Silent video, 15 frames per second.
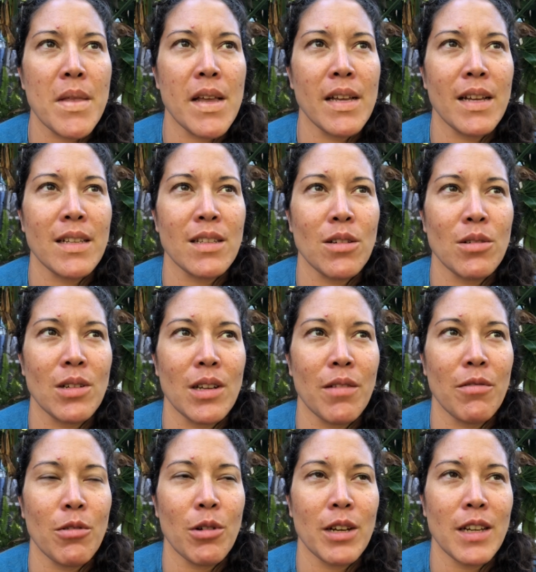That's usually a
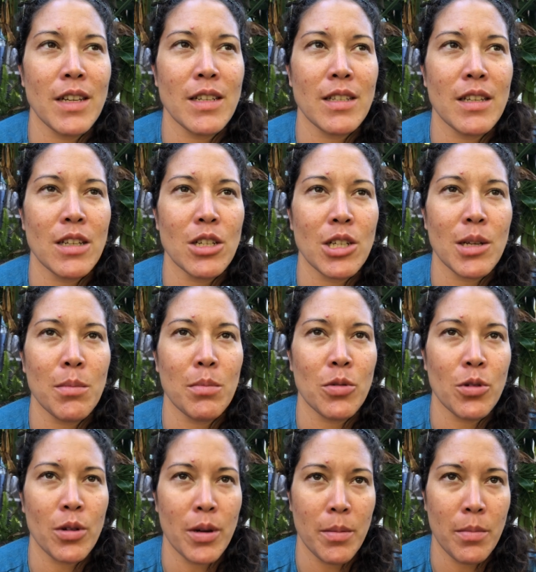quite easy and cheap
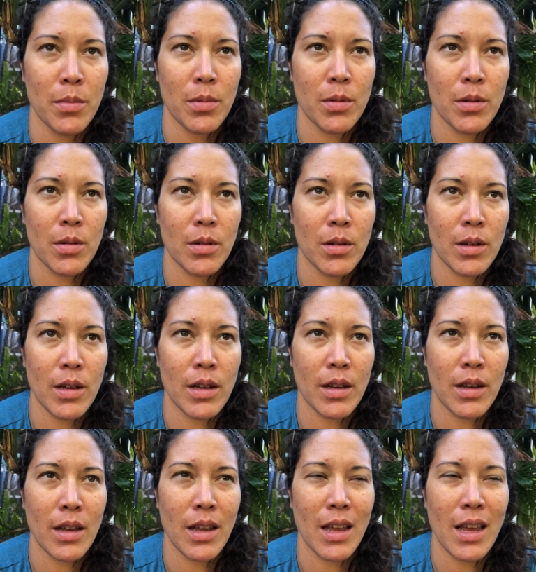trip
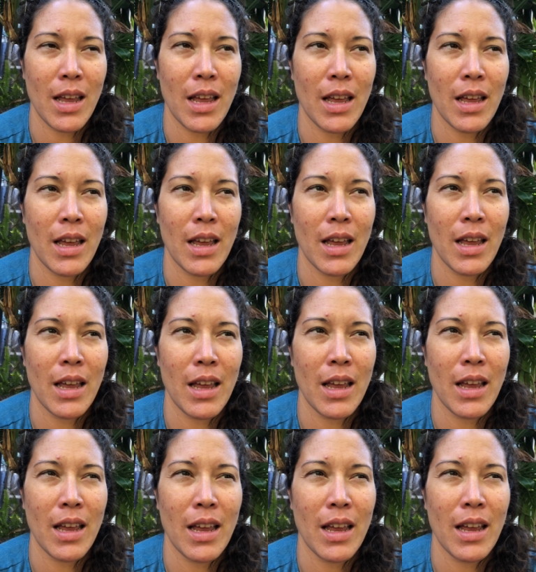Eh,
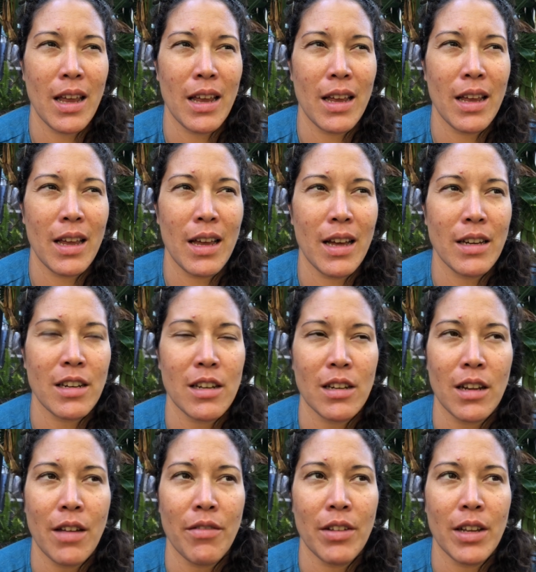I didn't
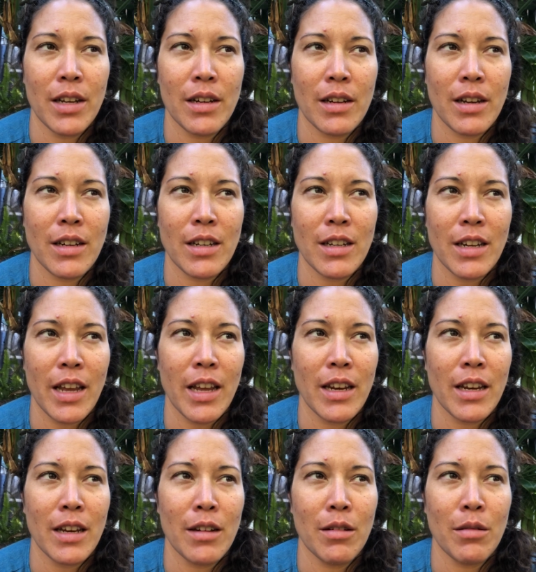love it. I didn't hate
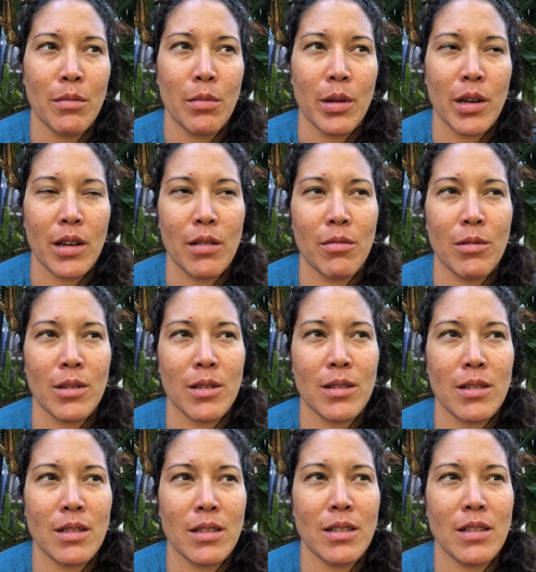it, but it
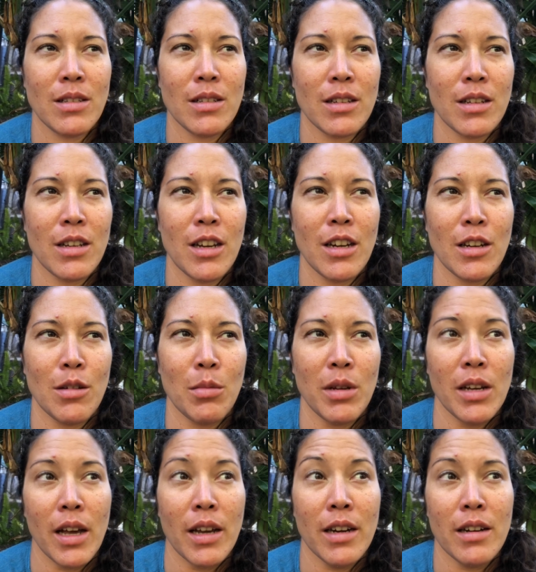was it needed to be
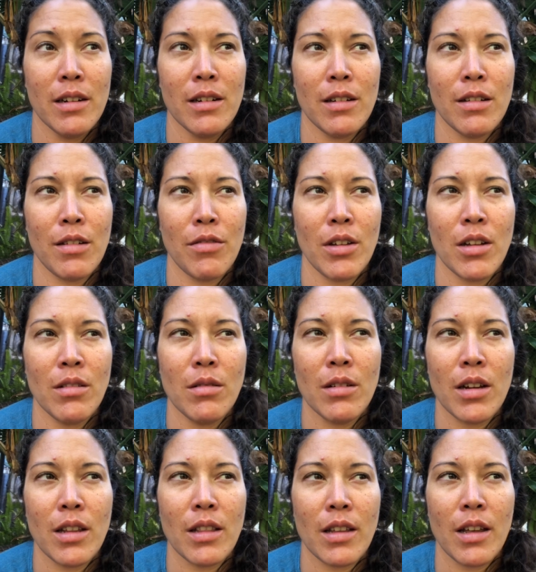done. I felt,
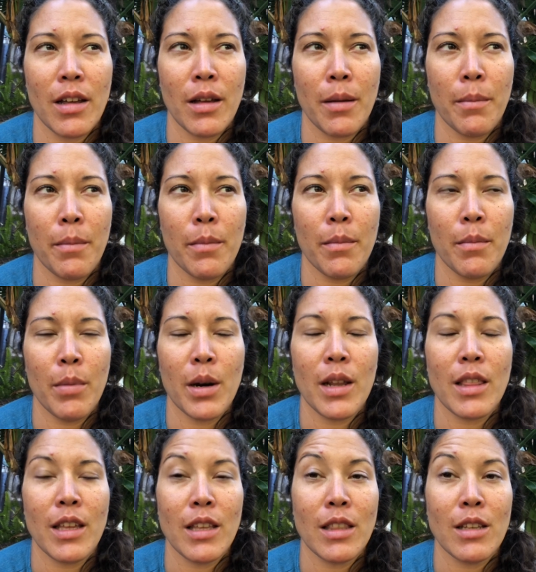and um, but I
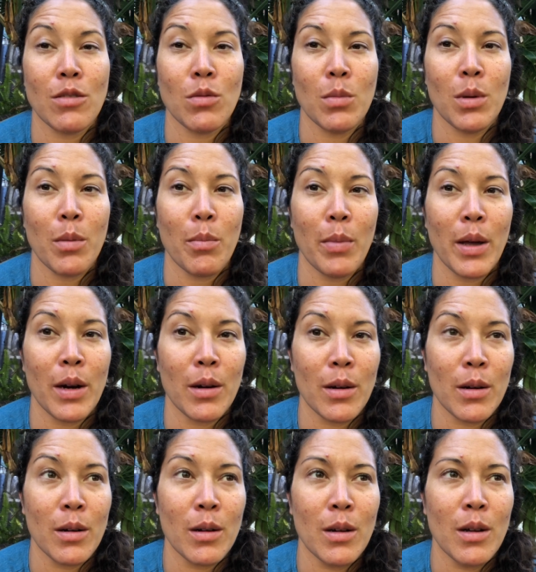think this will be a better